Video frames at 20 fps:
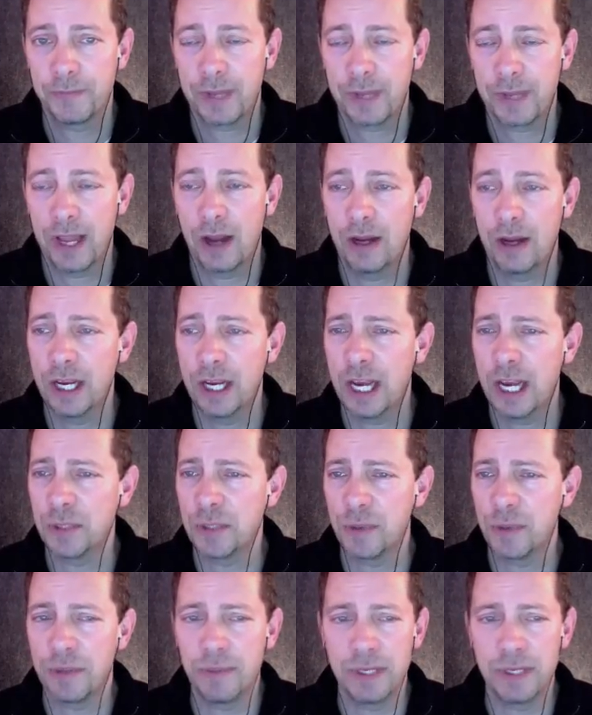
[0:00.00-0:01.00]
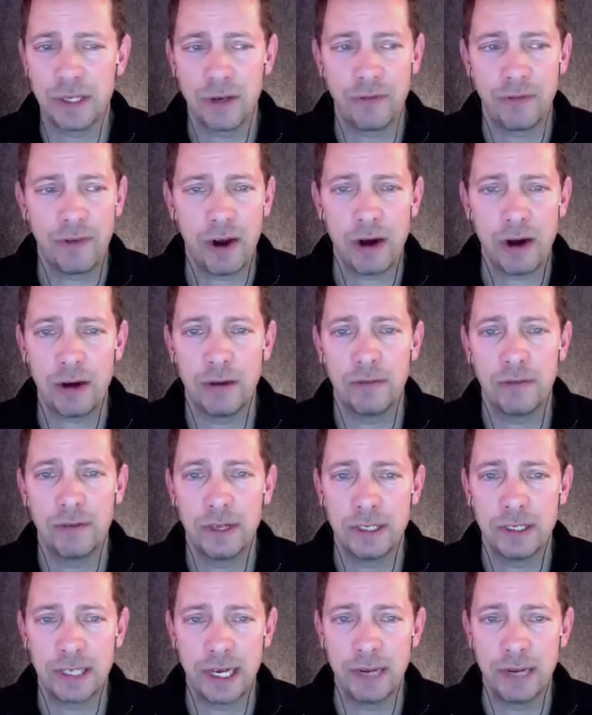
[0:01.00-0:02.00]
Now, are you guys with me so far?
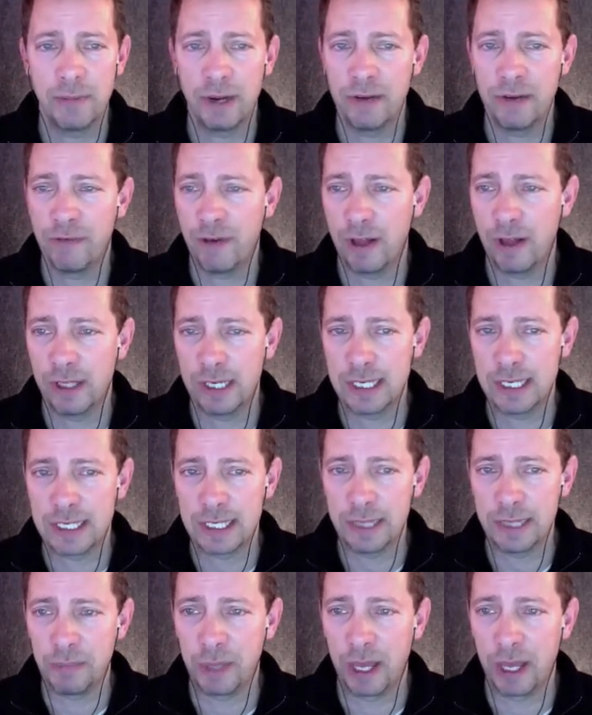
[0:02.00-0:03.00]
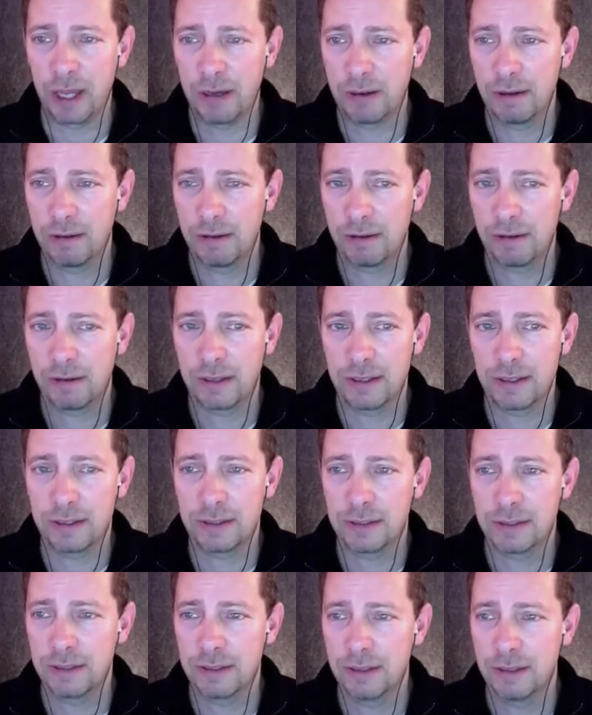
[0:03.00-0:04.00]
Has anybody fallen asleep yet?
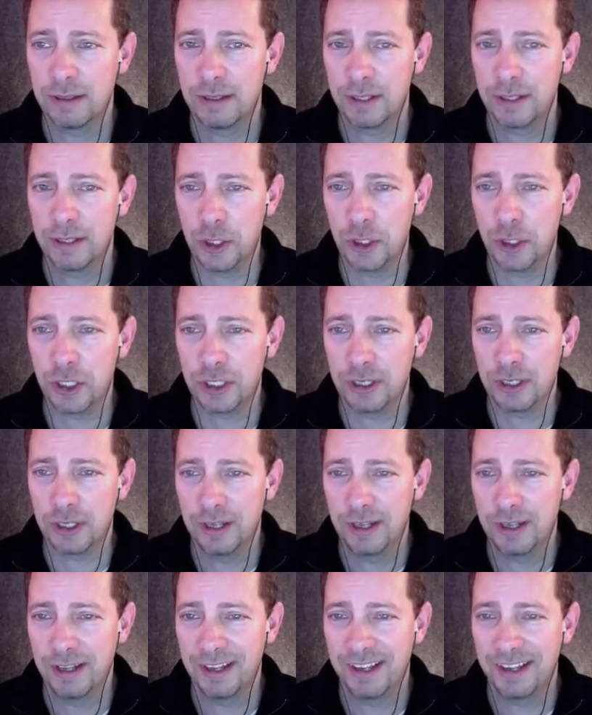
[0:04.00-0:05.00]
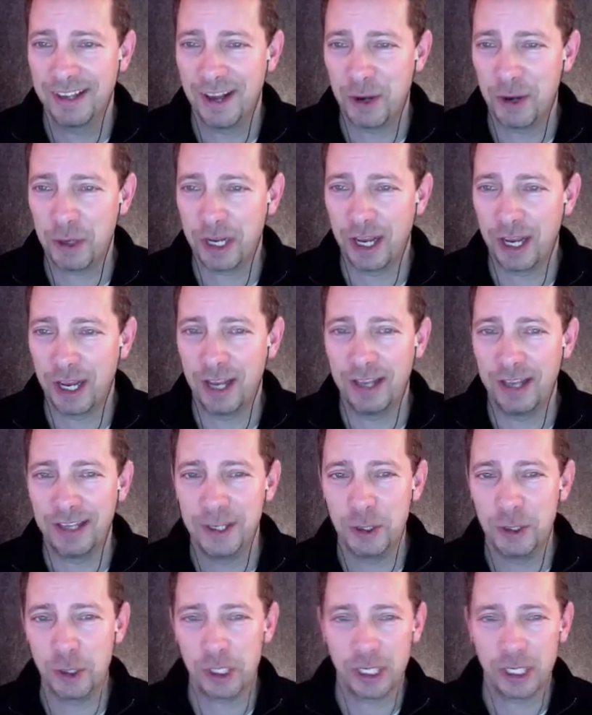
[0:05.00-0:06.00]
Because
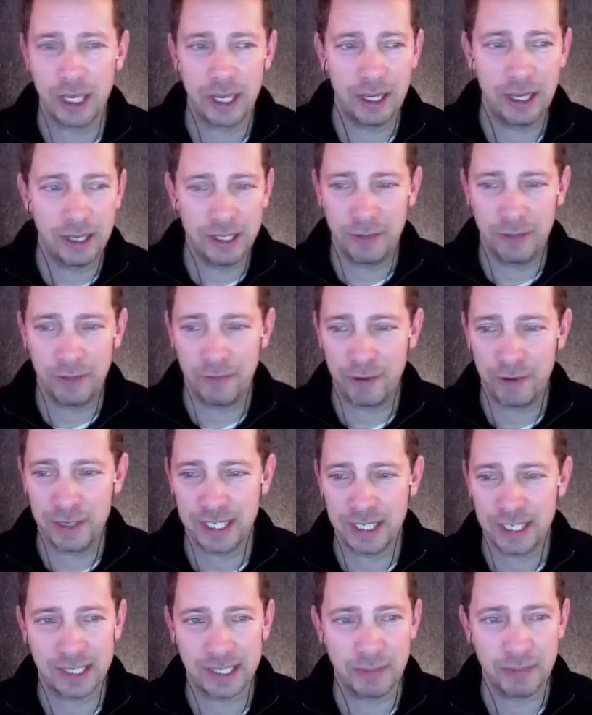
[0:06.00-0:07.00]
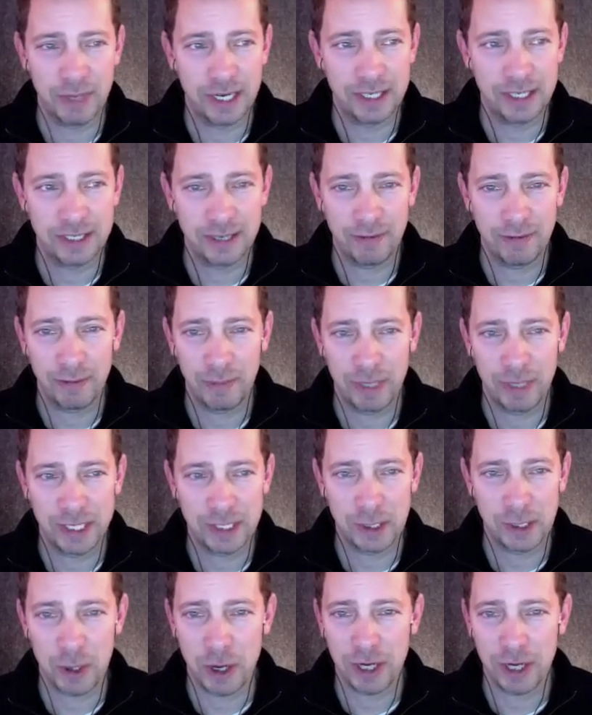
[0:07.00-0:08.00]
usually in the first 6 minutes
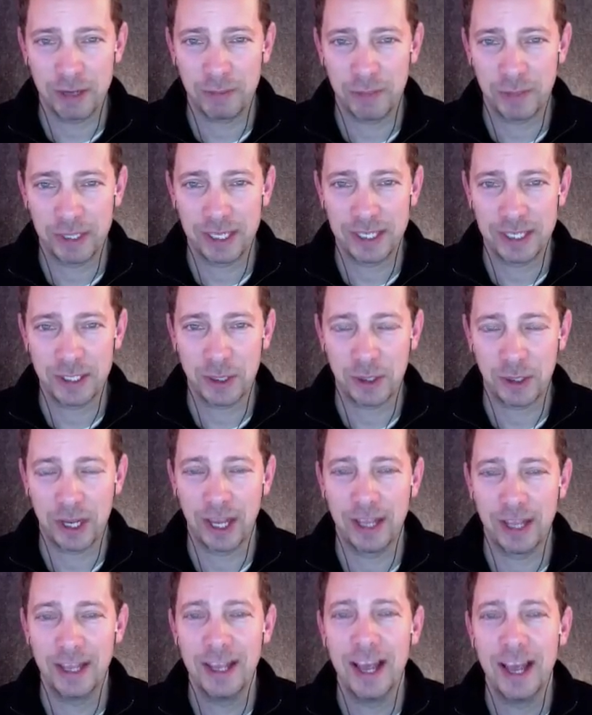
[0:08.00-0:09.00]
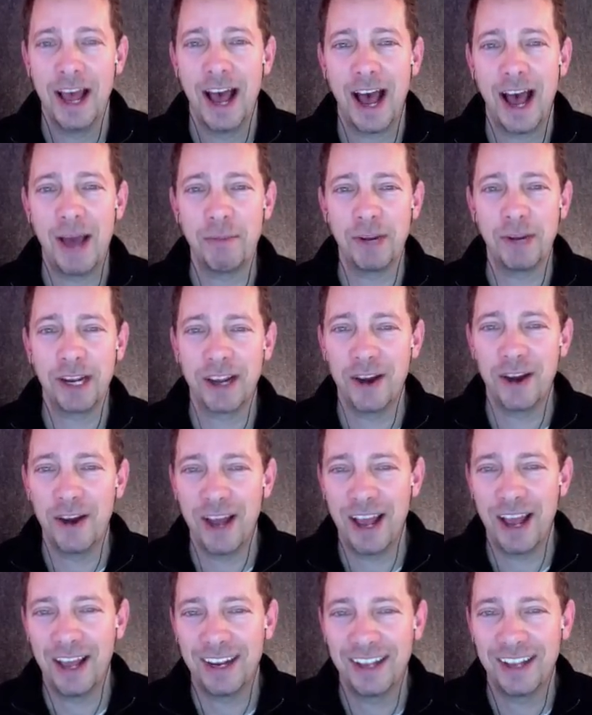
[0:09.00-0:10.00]
everybody's snoring, but that's okay. I'm going to go
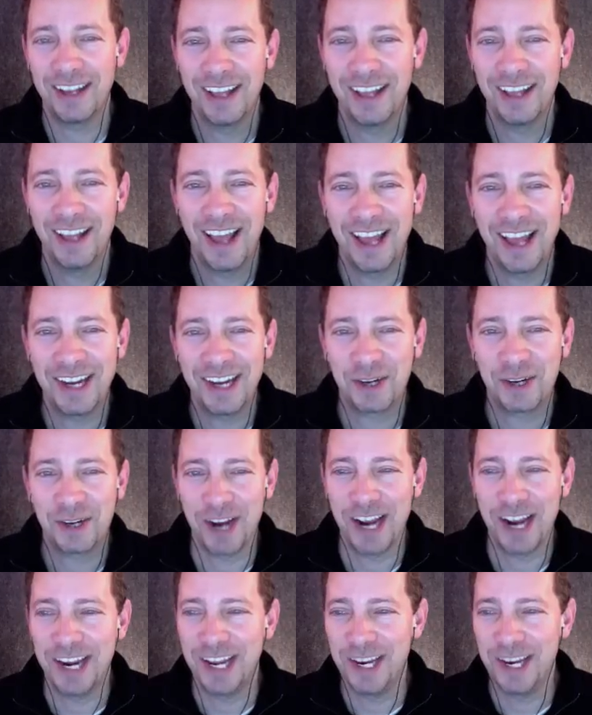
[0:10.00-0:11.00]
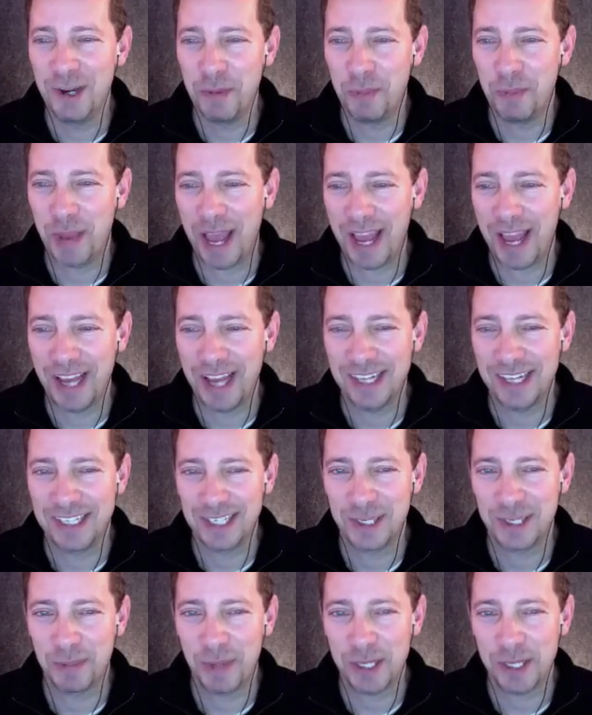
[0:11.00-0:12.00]
ahead and create a new page,
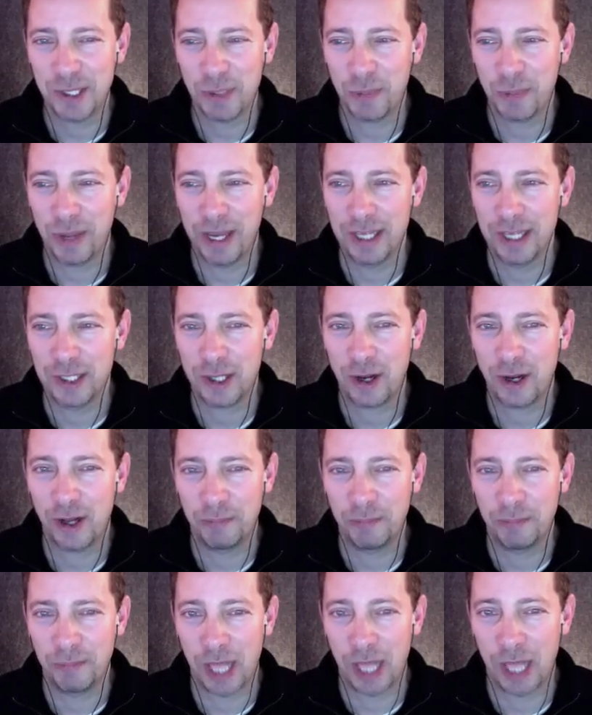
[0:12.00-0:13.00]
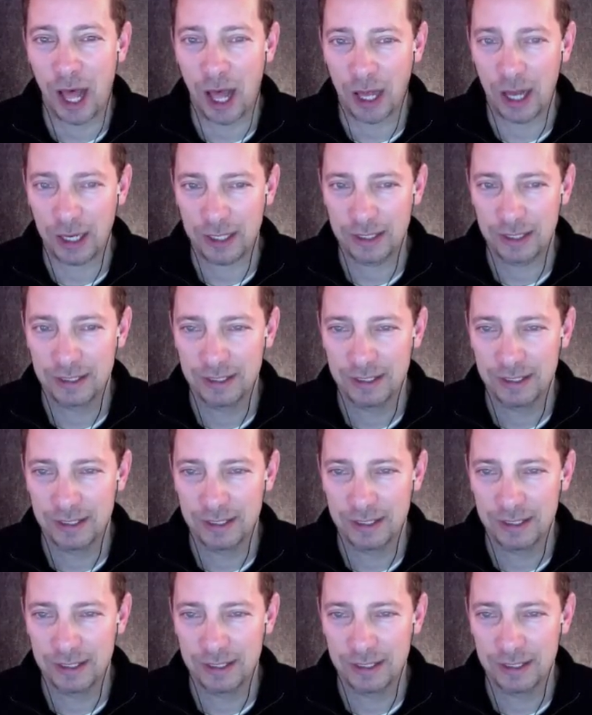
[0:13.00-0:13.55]
a special page called blog.